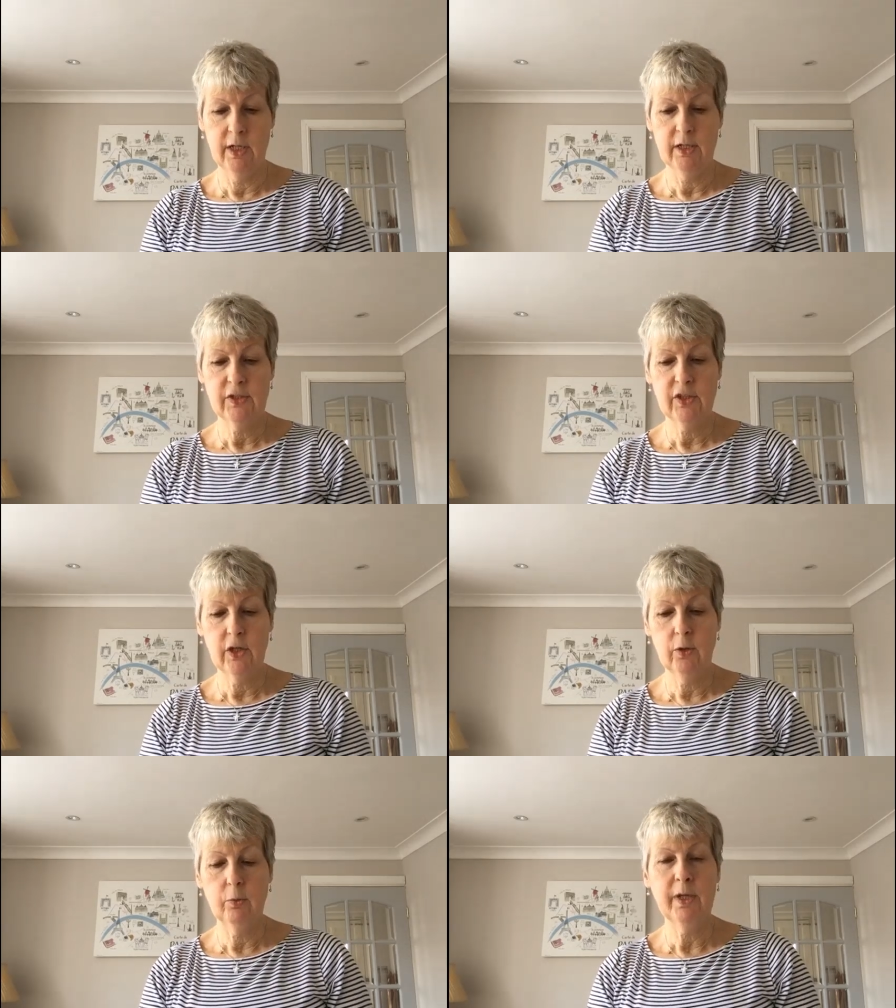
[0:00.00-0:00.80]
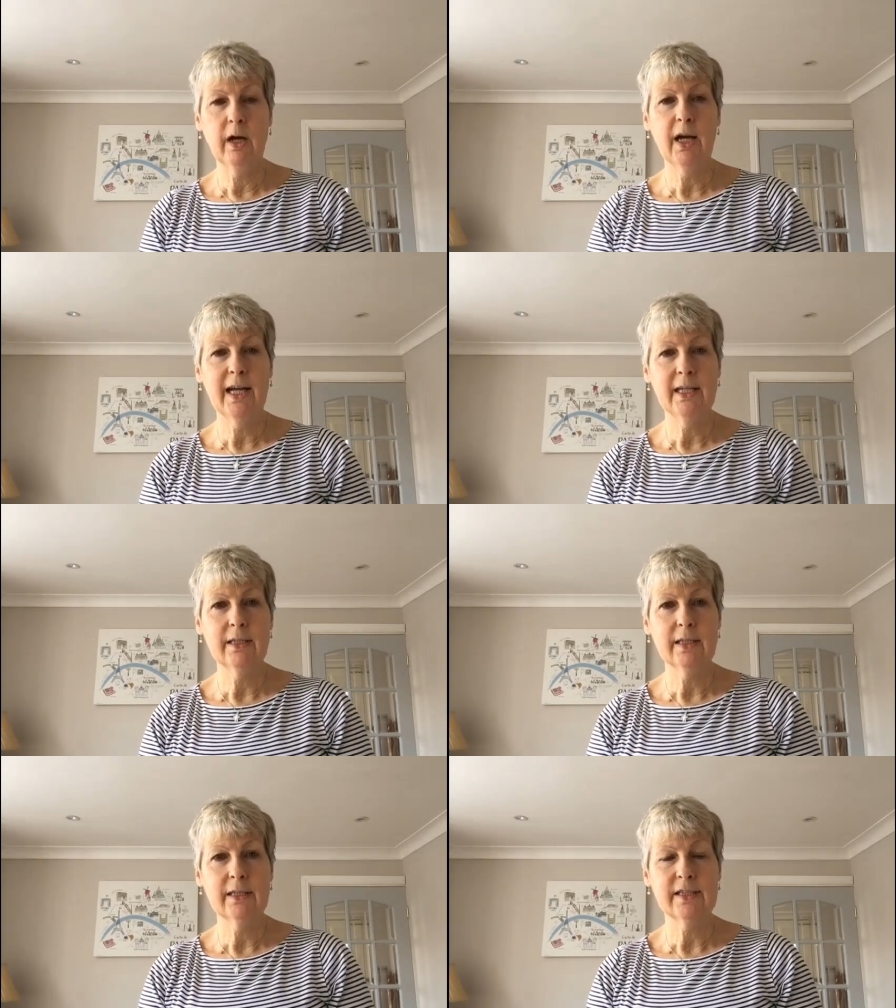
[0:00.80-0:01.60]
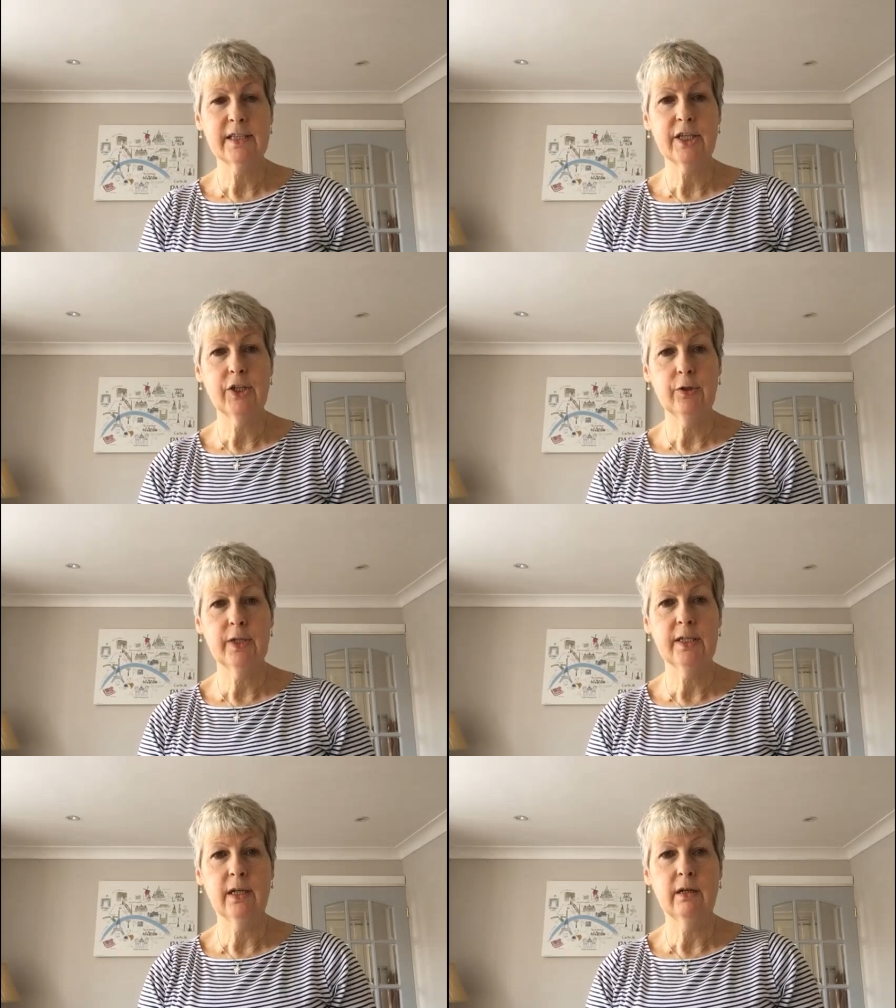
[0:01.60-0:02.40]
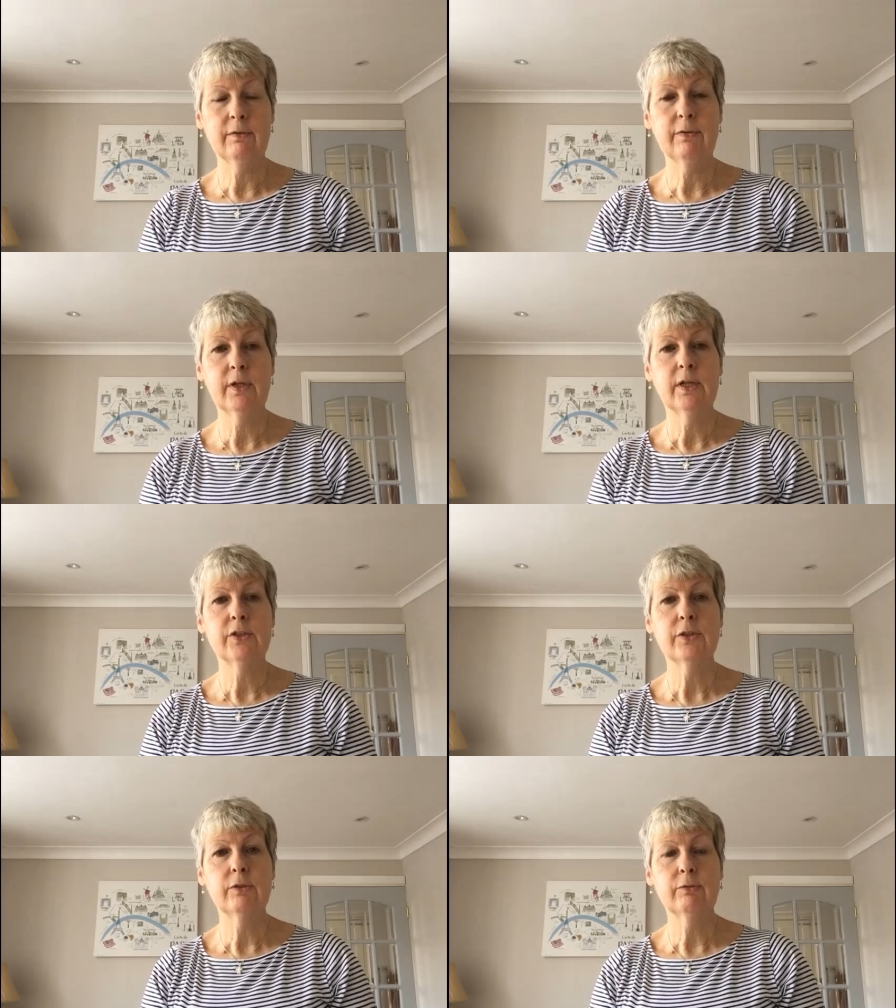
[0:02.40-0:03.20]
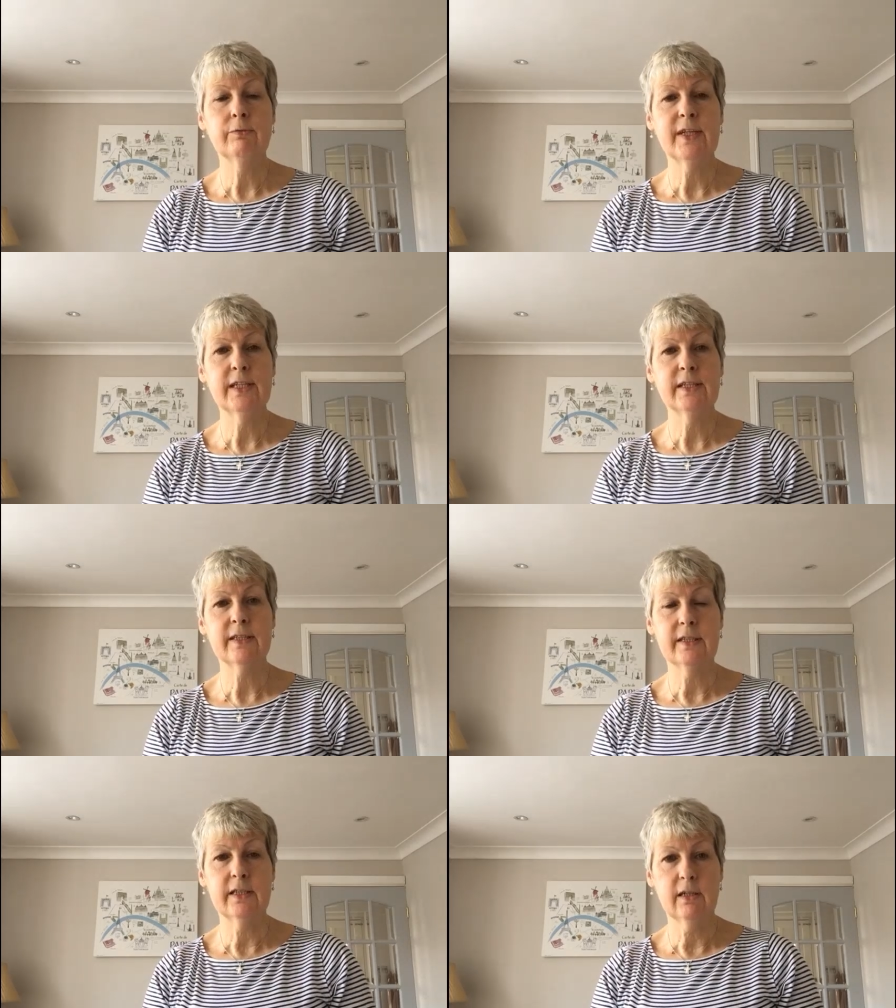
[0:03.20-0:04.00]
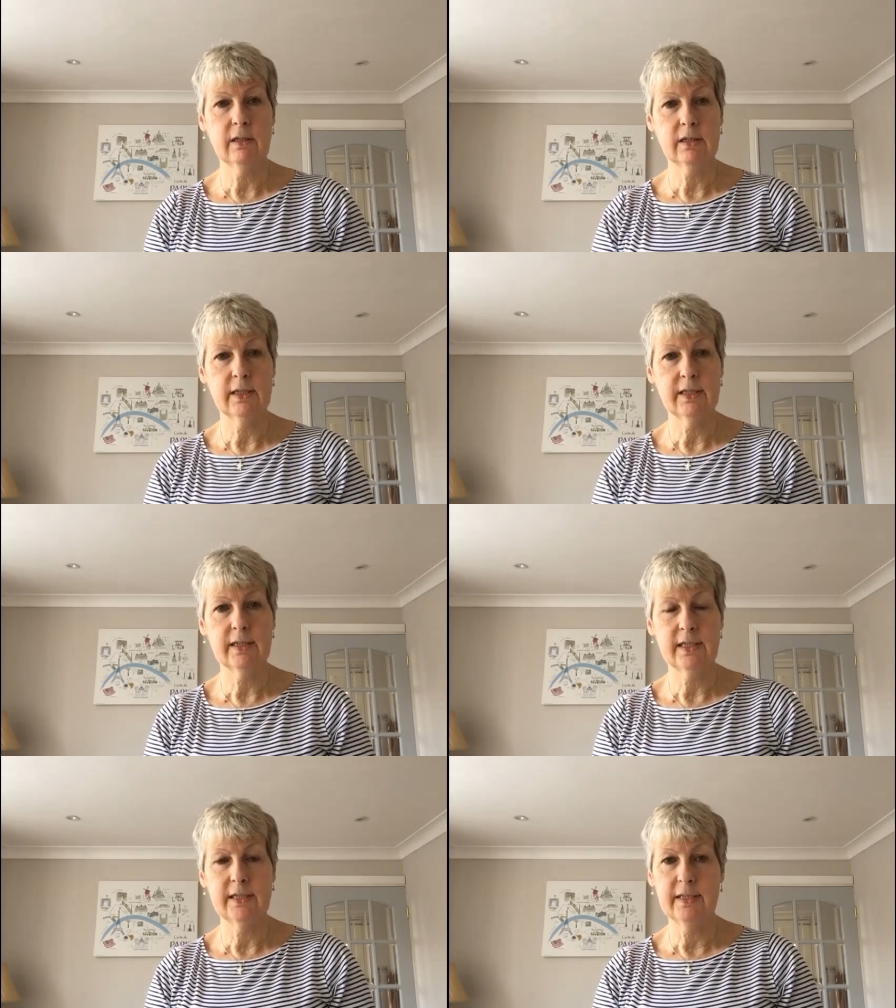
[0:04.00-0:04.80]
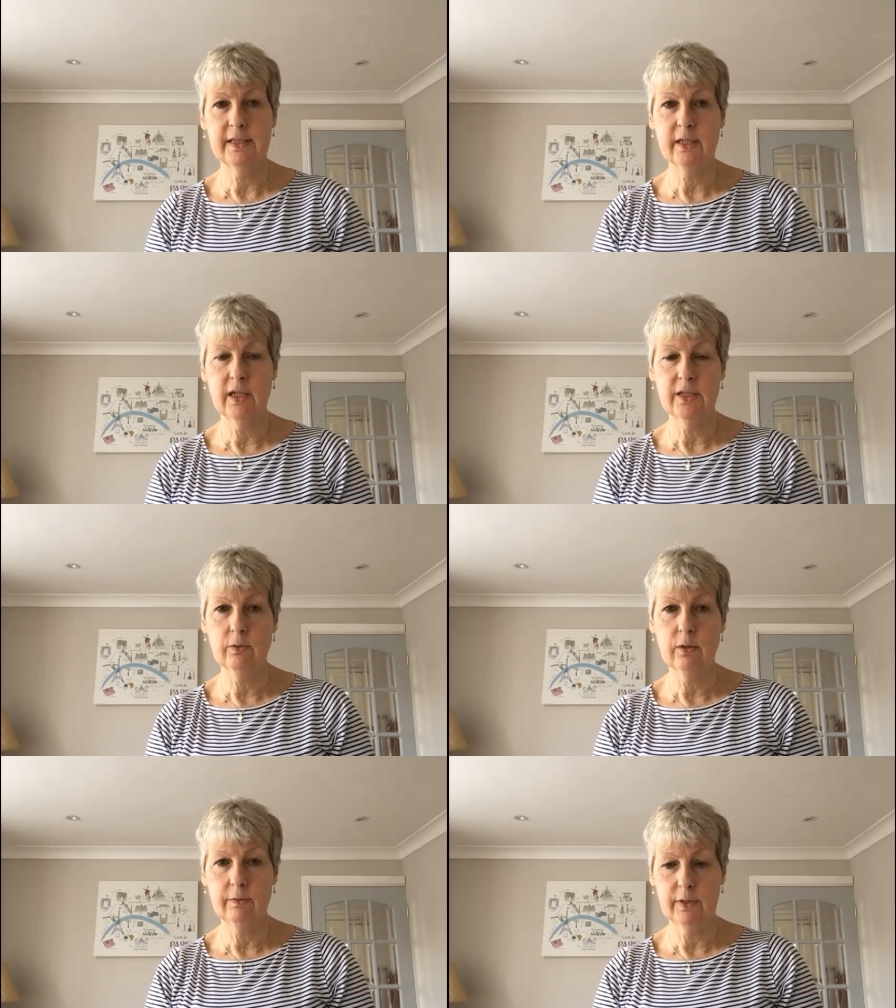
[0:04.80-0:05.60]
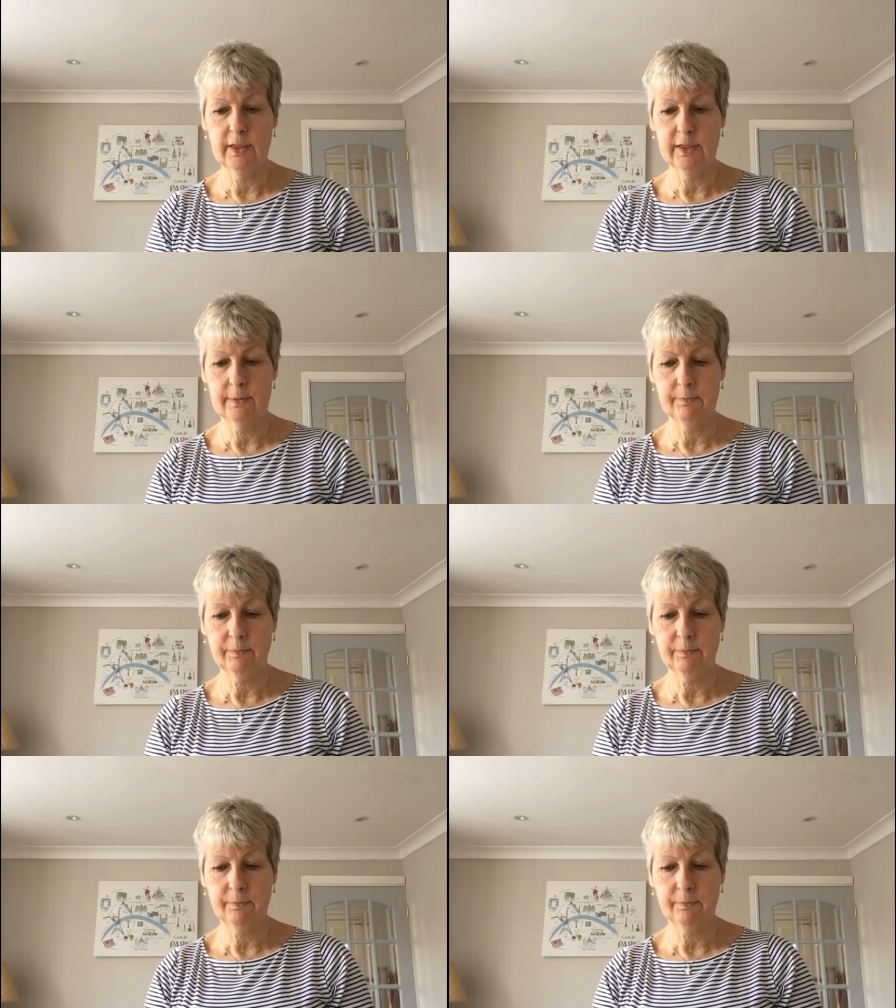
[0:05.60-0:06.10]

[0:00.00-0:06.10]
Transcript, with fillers: so we are secure enough to face the darkness that is inside all of us.